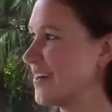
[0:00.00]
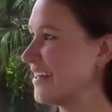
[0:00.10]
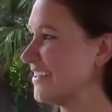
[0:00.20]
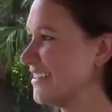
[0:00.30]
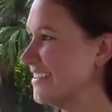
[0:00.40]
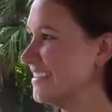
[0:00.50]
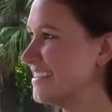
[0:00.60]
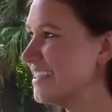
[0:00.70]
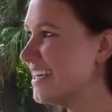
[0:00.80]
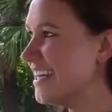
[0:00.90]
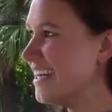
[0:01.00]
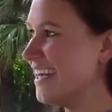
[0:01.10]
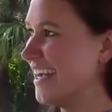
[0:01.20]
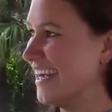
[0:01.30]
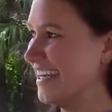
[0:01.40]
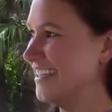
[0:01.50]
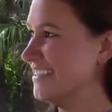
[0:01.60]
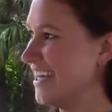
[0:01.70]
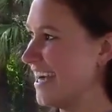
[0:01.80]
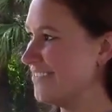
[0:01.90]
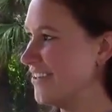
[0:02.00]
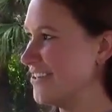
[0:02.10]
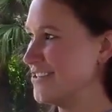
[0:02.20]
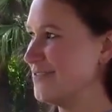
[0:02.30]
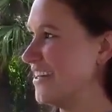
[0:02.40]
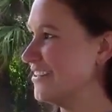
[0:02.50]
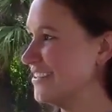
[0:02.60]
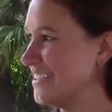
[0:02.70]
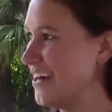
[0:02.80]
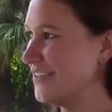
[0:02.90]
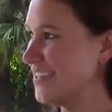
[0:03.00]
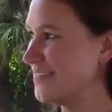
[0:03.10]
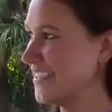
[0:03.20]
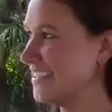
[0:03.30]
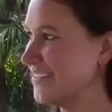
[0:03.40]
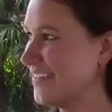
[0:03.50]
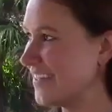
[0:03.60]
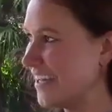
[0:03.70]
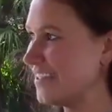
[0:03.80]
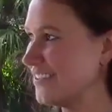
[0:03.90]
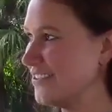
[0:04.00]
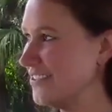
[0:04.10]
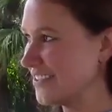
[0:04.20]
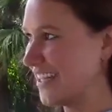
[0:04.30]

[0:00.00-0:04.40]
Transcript: records, and I have all those vinyls now with me. So I'm kind of an old